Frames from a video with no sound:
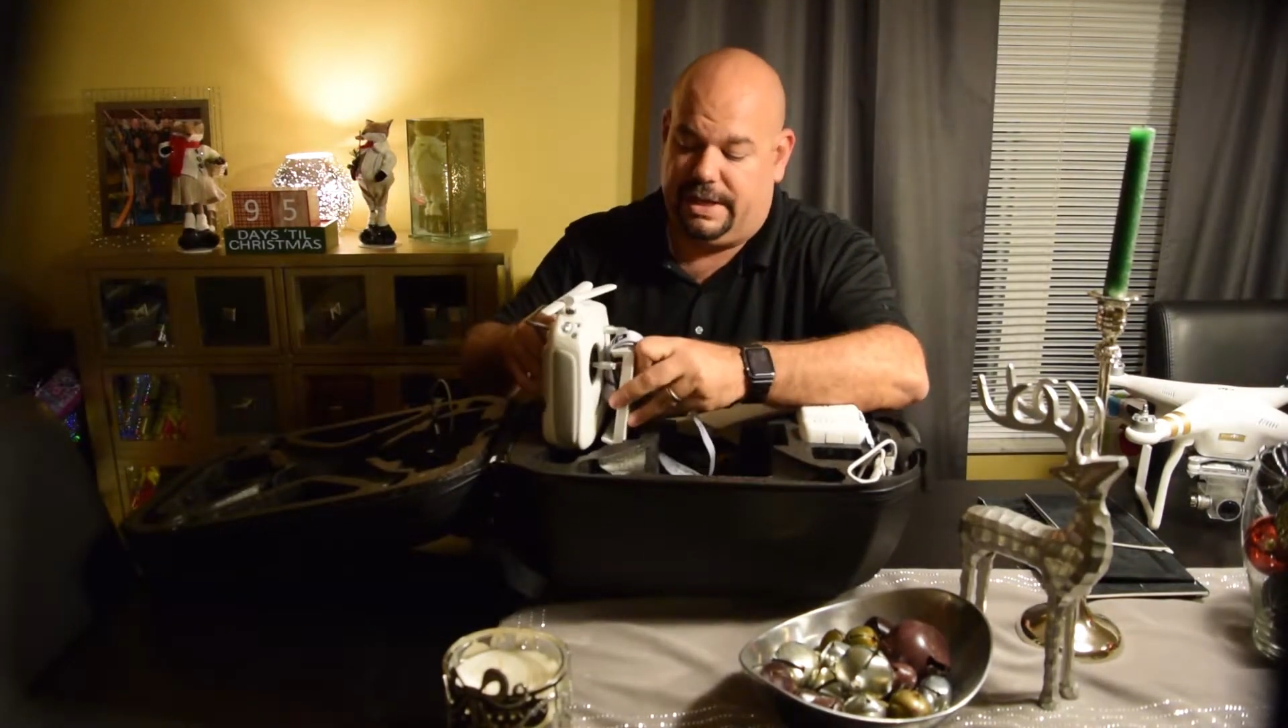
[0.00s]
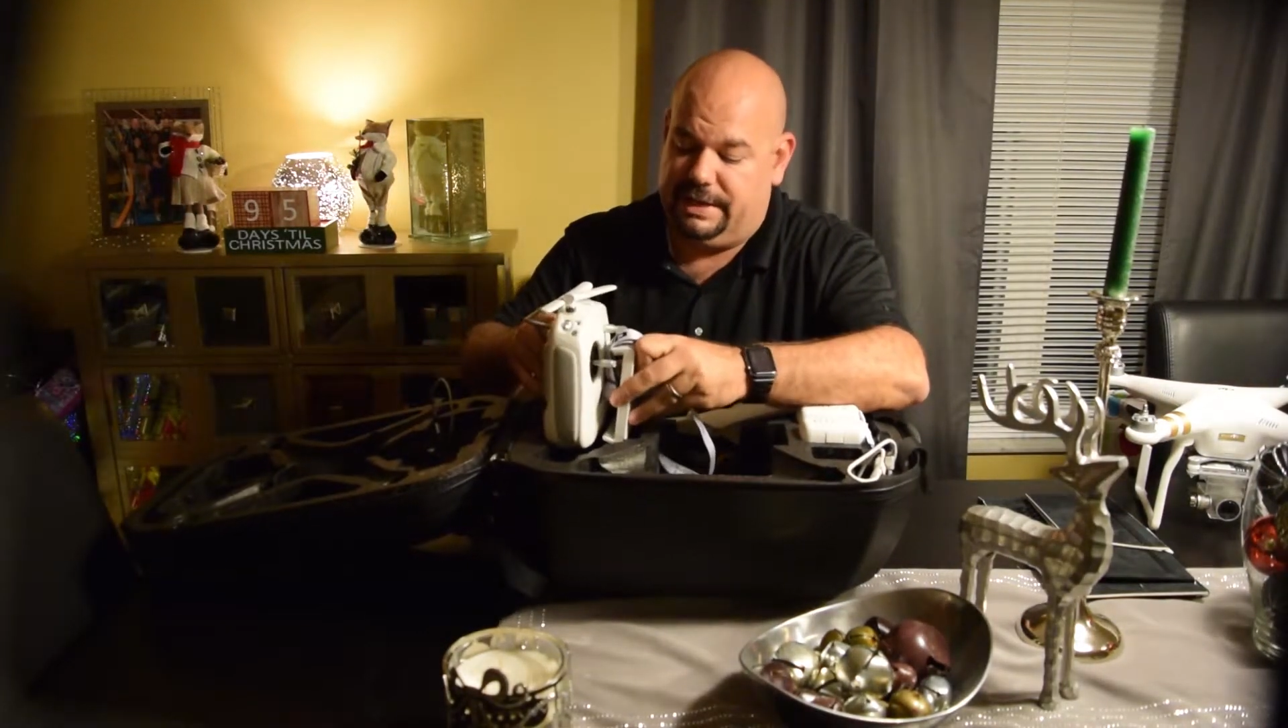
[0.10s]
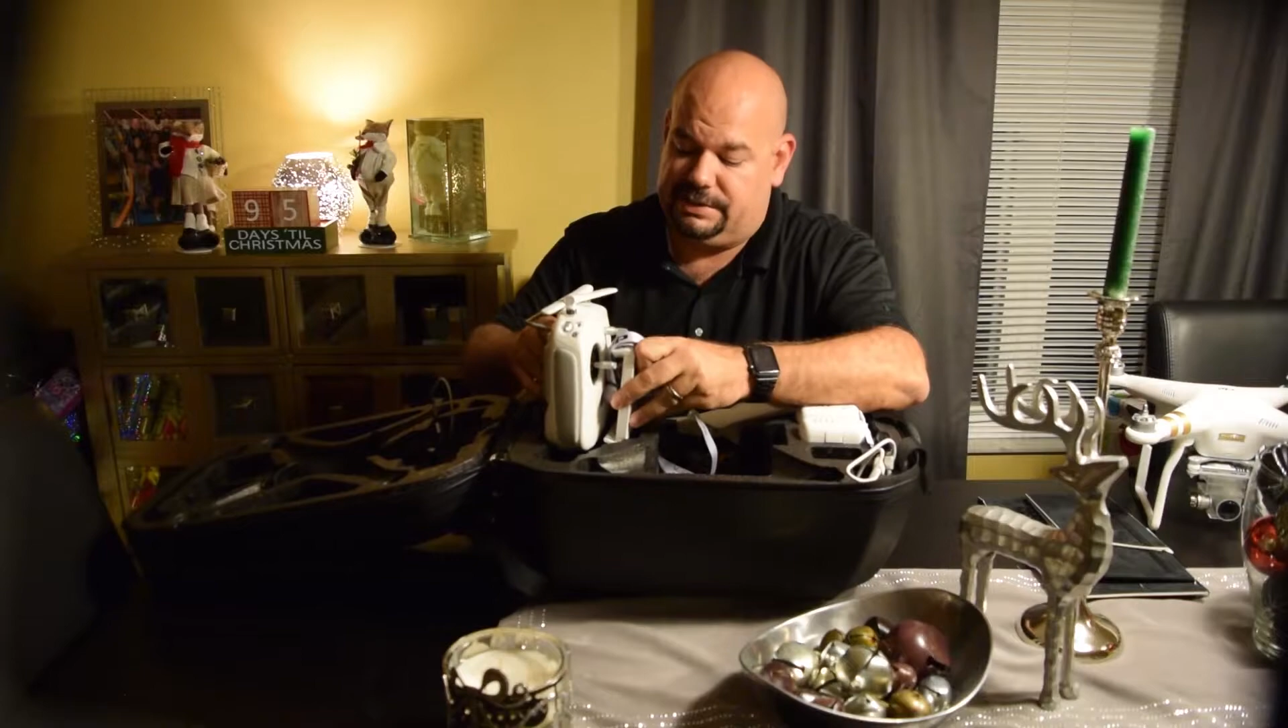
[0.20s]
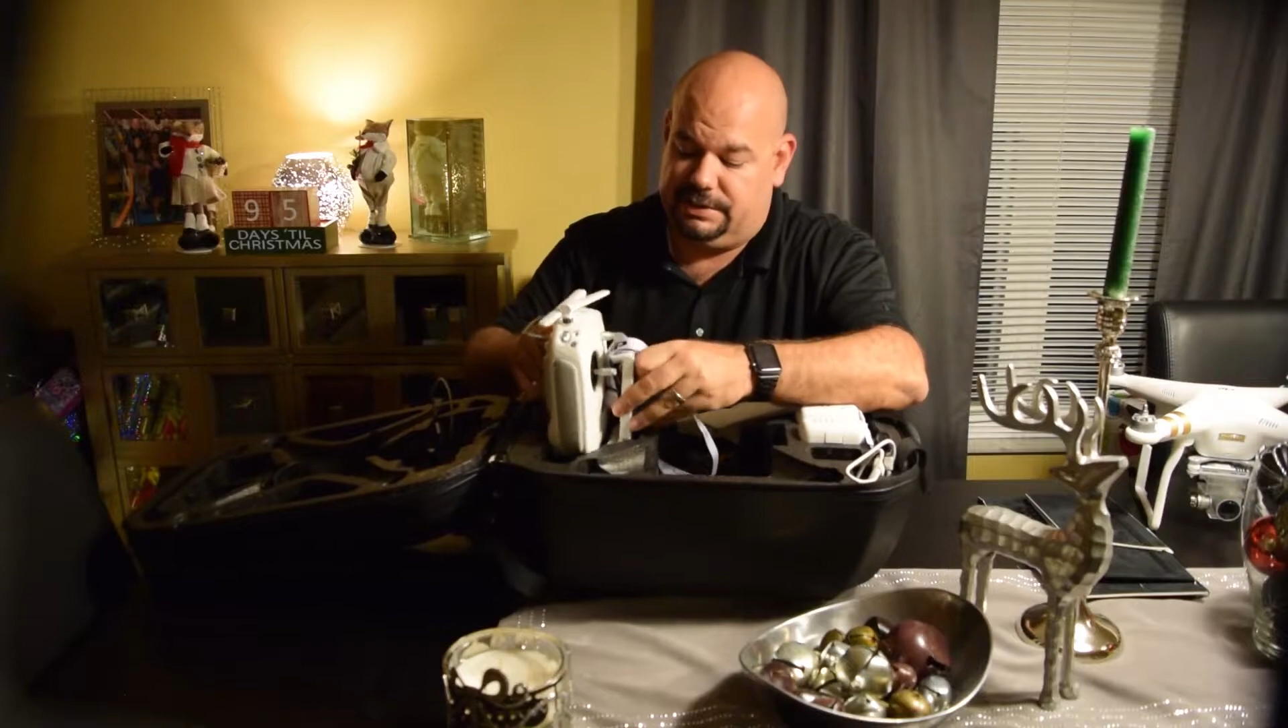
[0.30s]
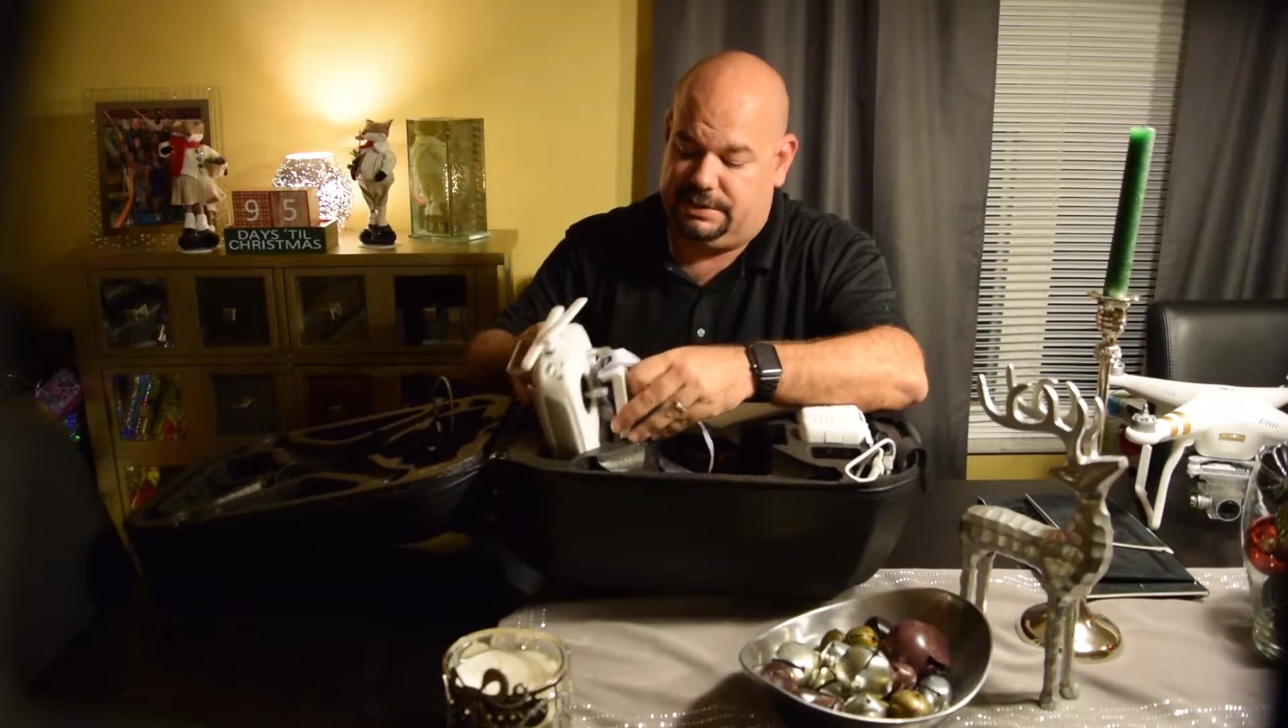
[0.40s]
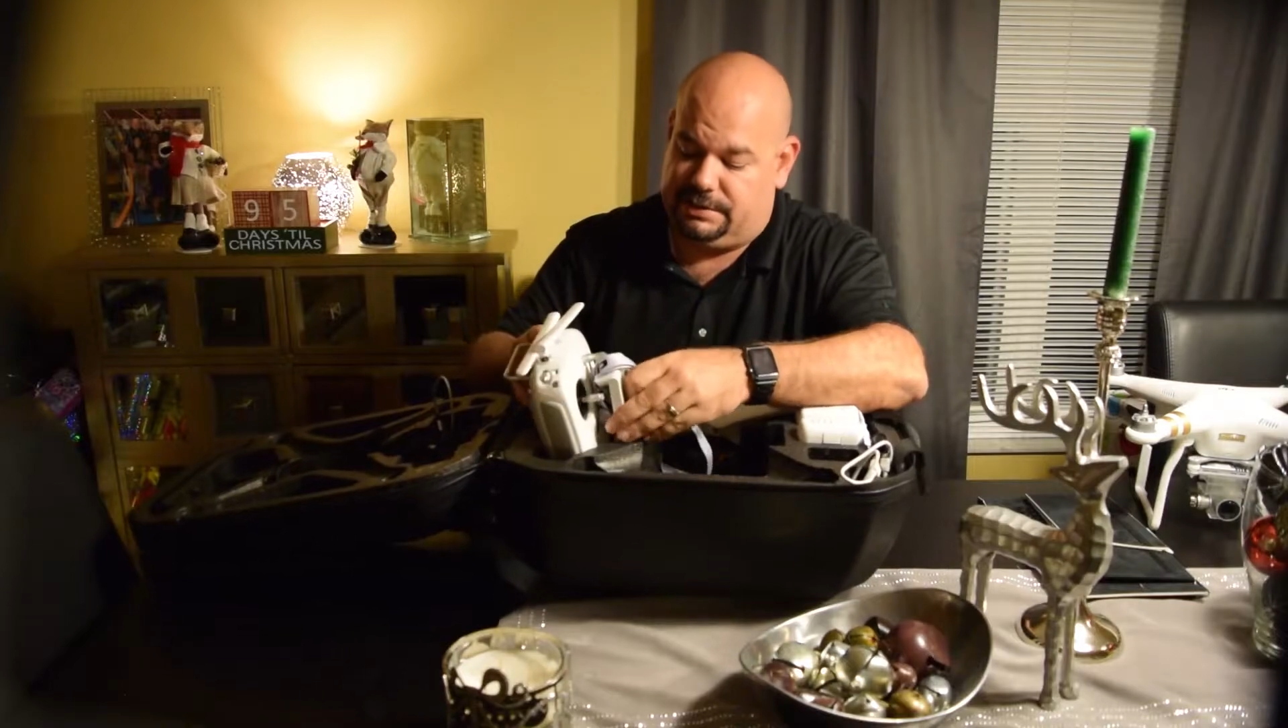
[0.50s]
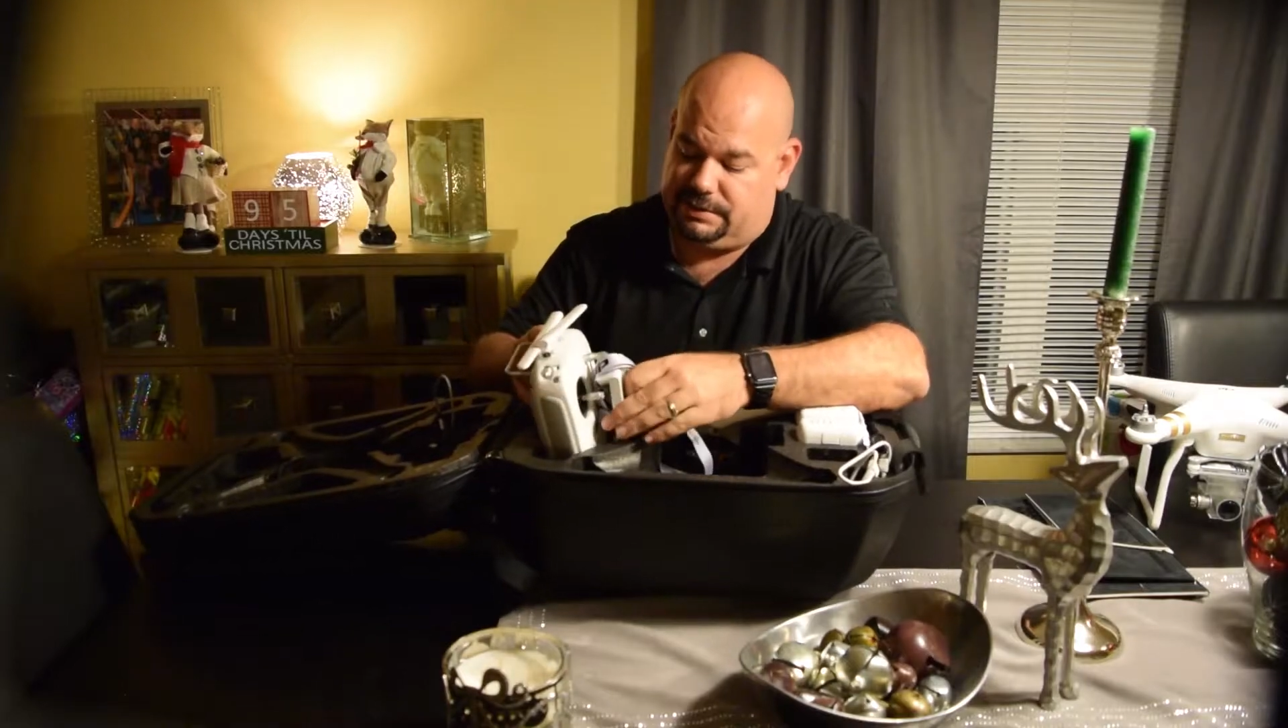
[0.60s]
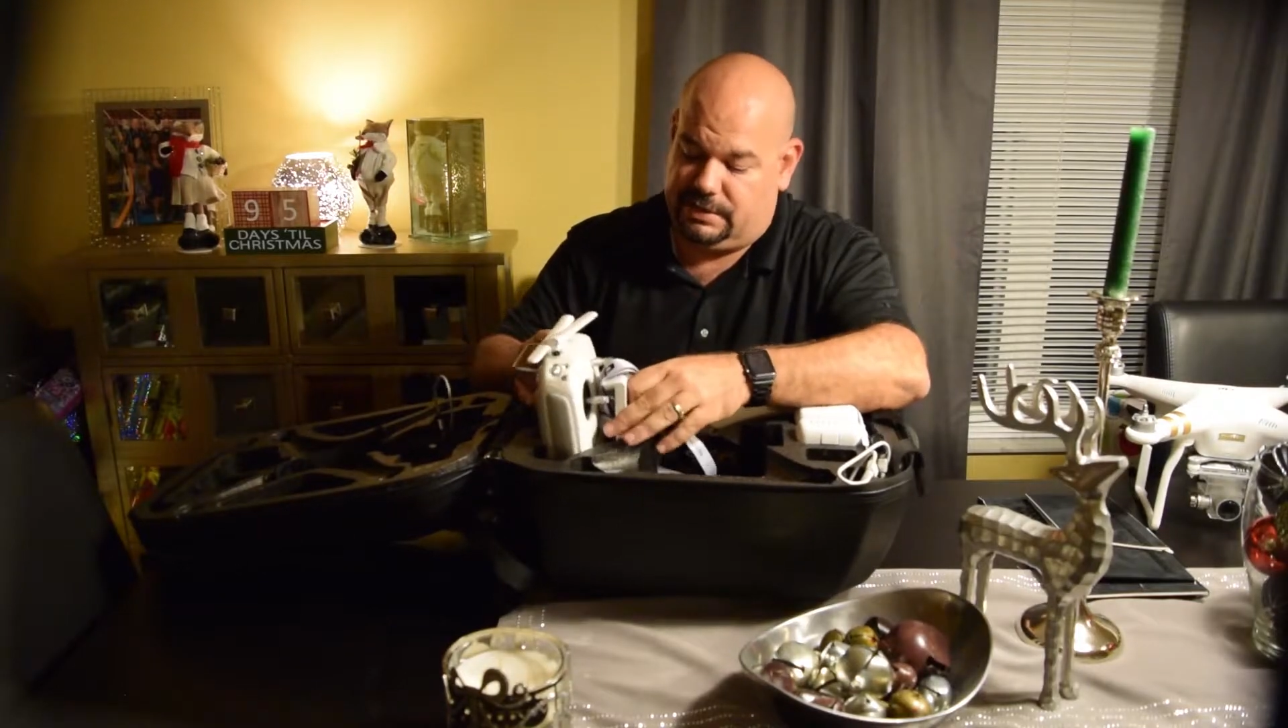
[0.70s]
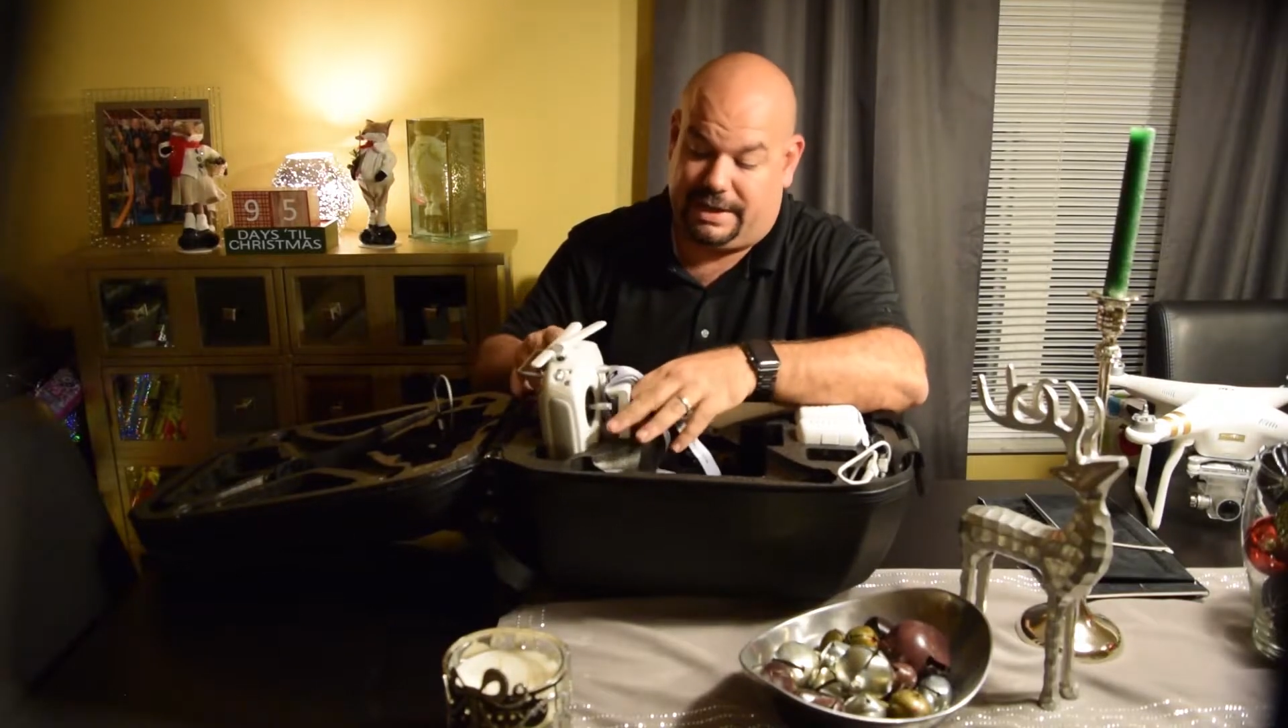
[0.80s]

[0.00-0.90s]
case is,